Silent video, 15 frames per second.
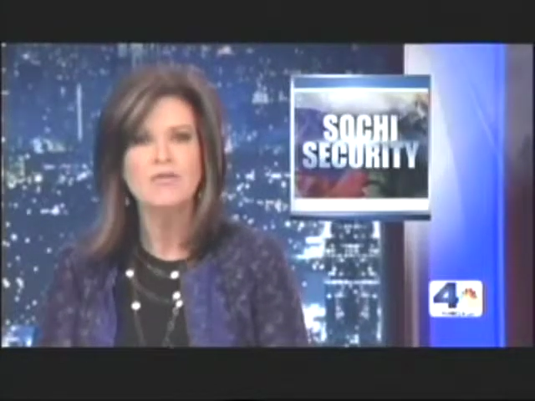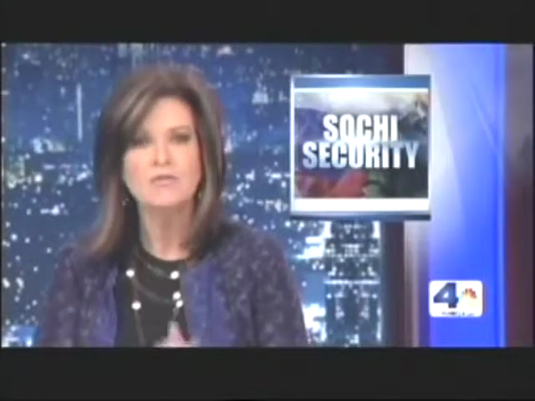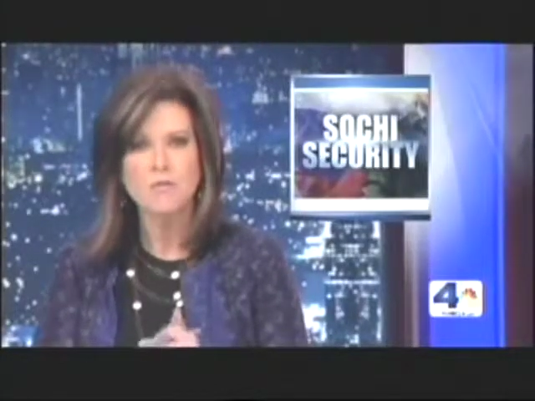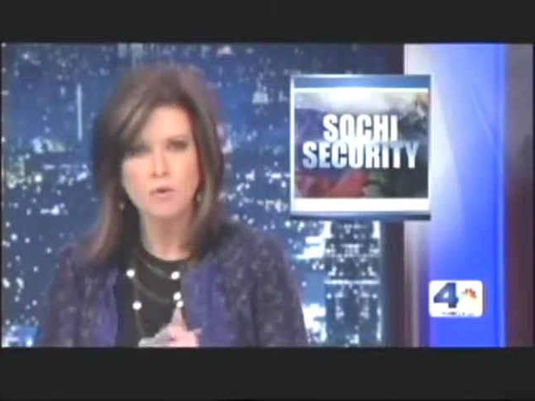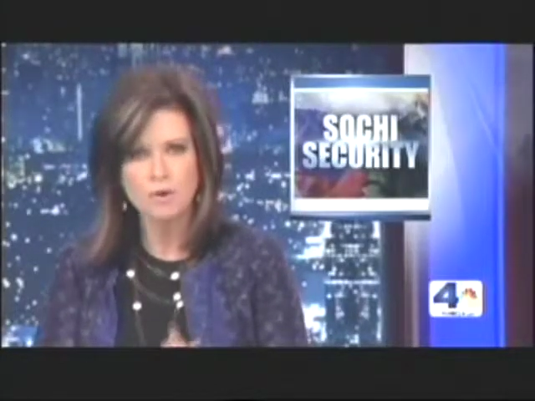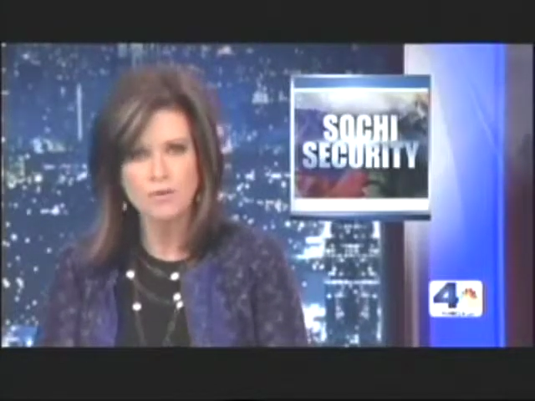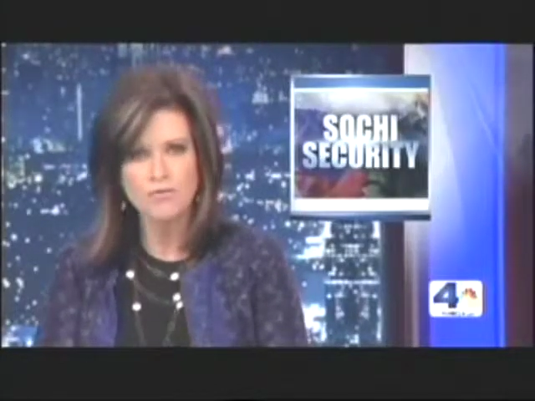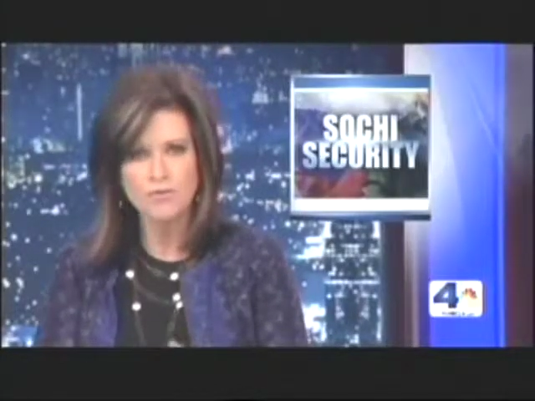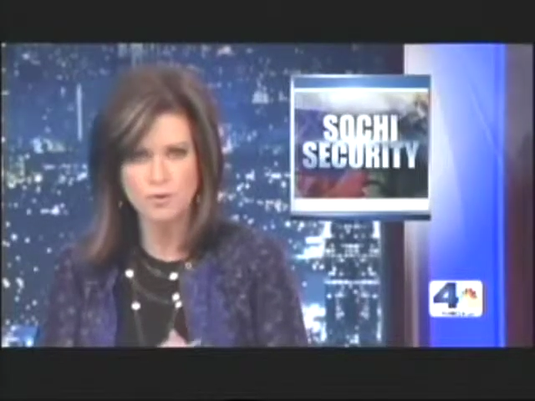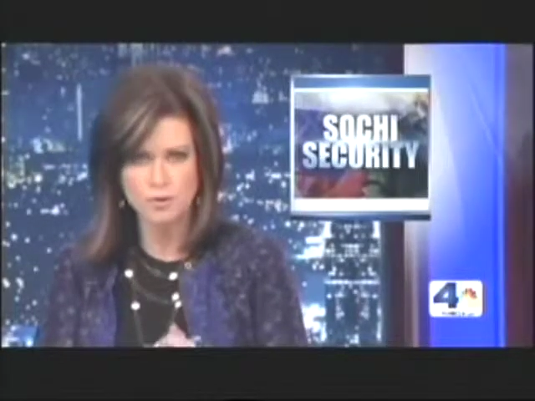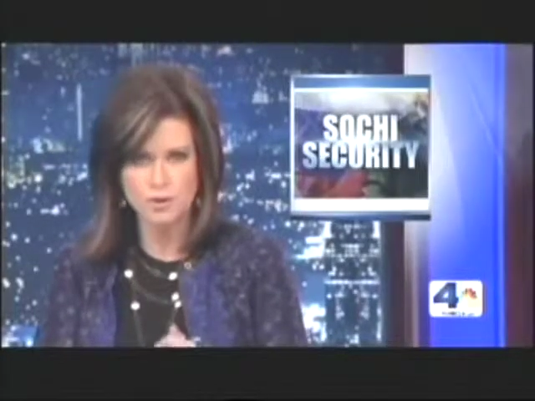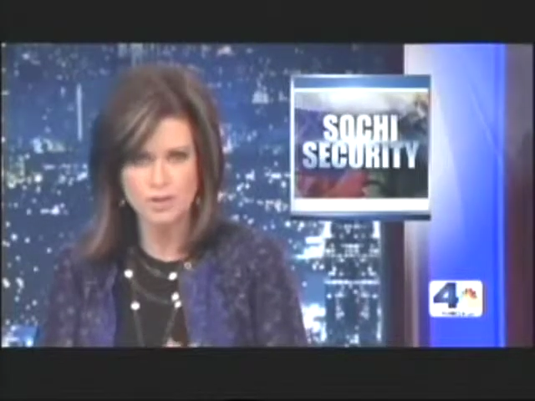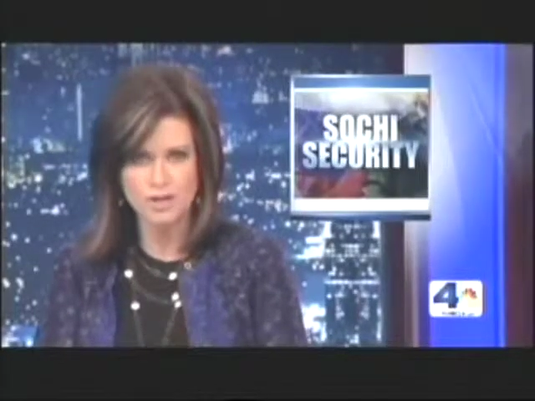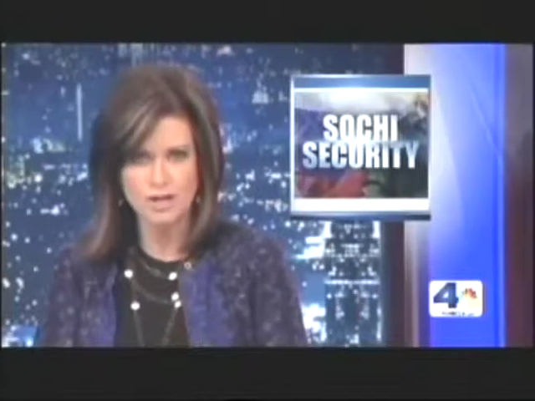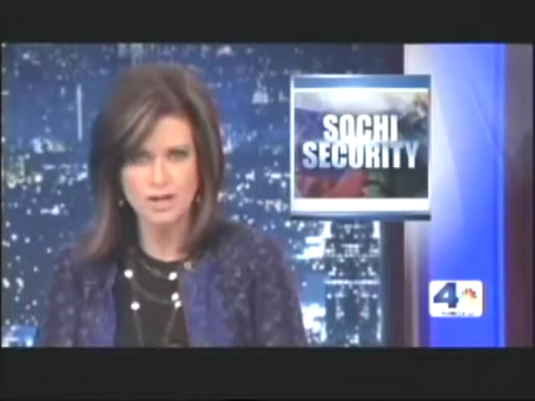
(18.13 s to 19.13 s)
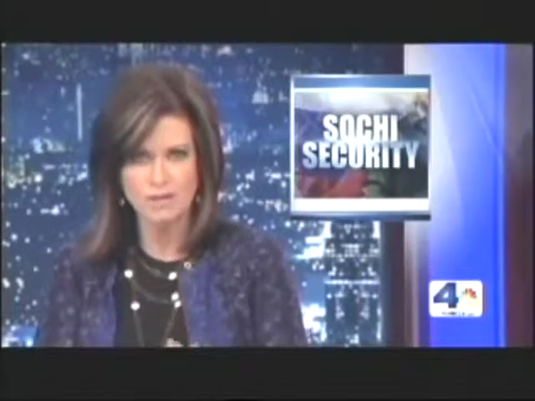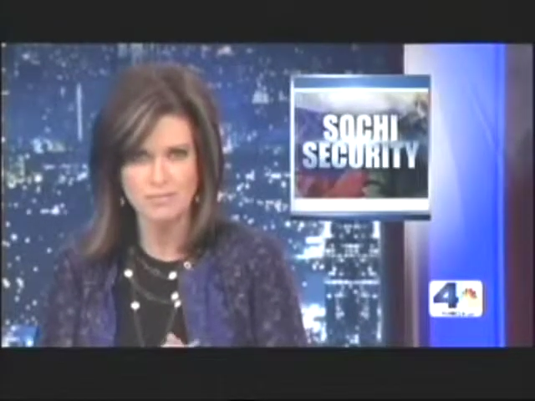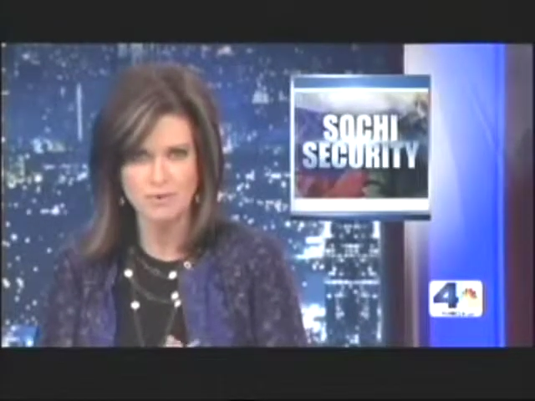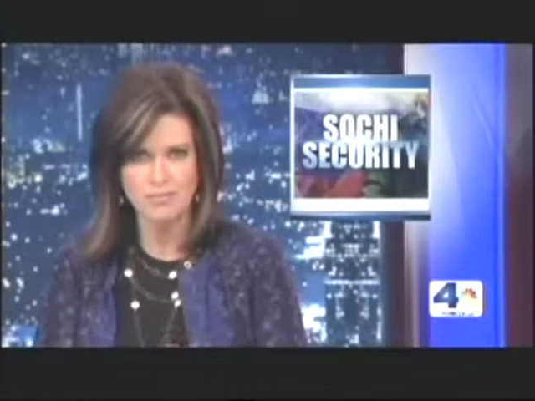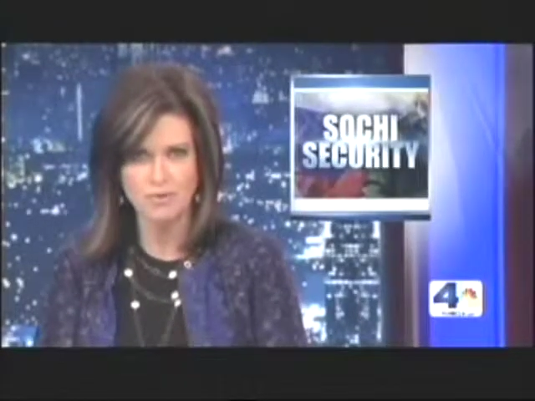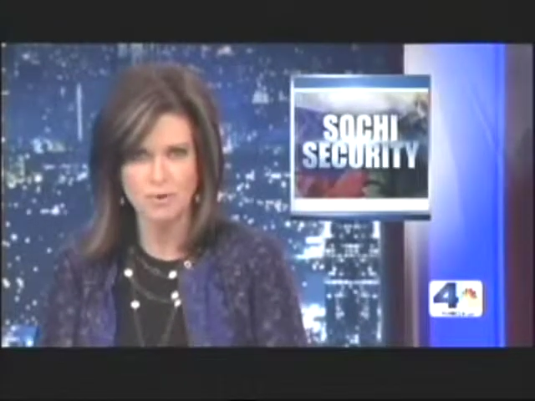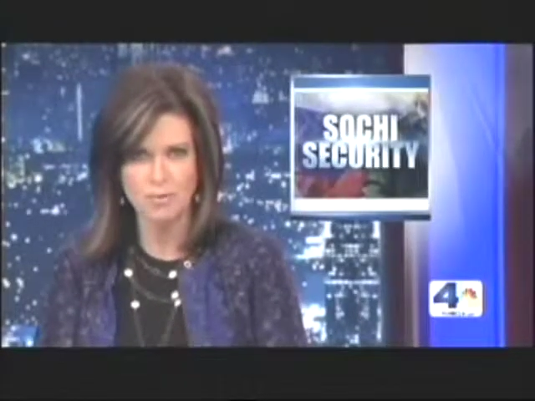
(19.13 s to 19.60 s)
For the first time,
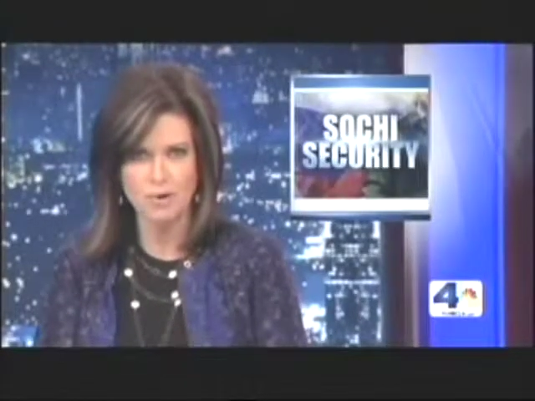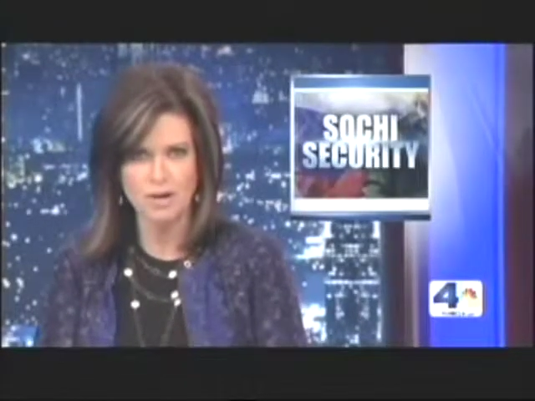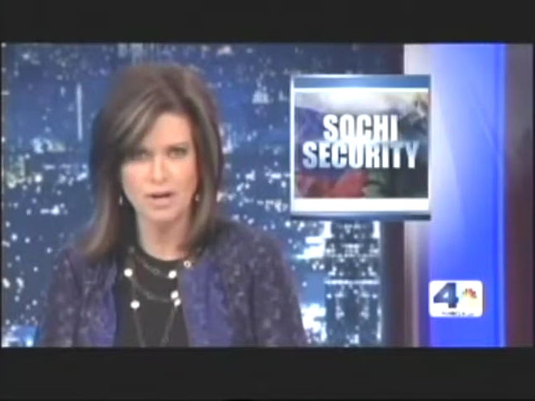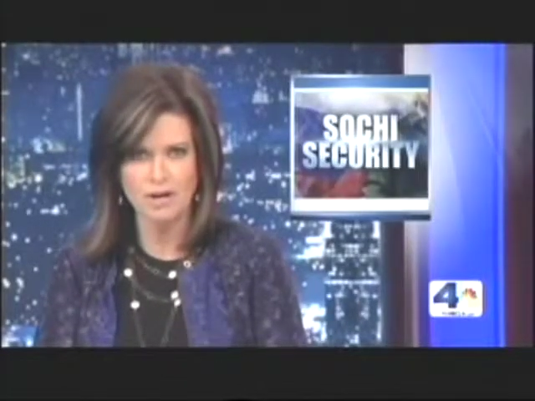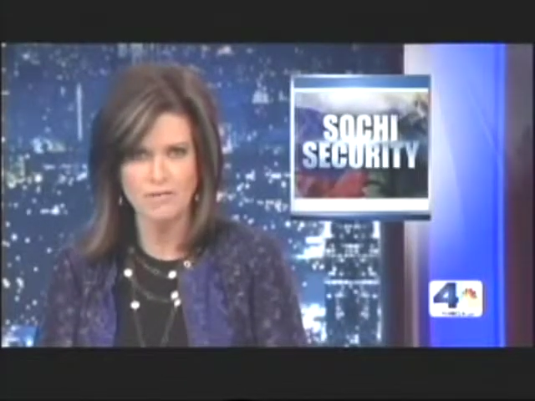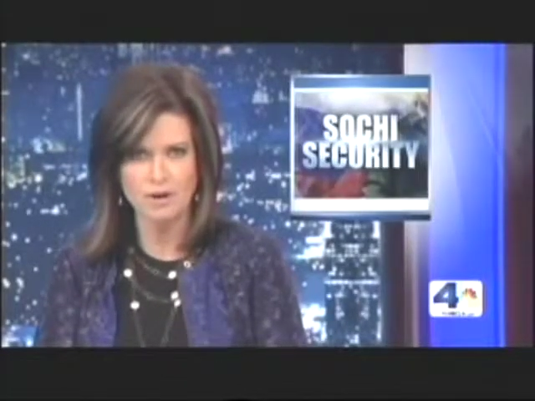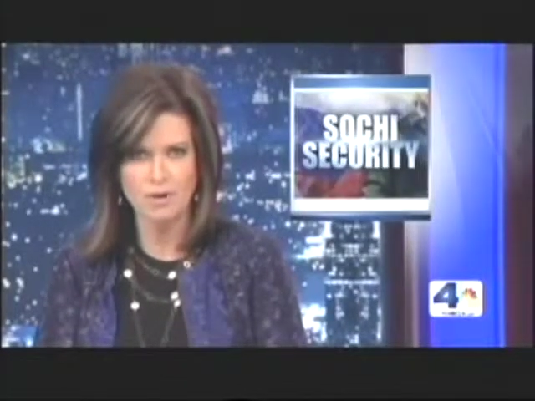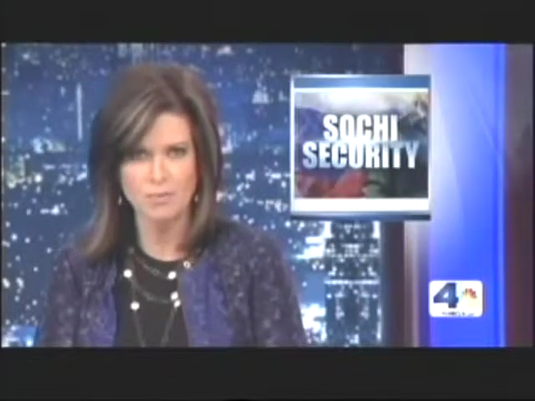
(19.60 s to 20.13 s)
the former head of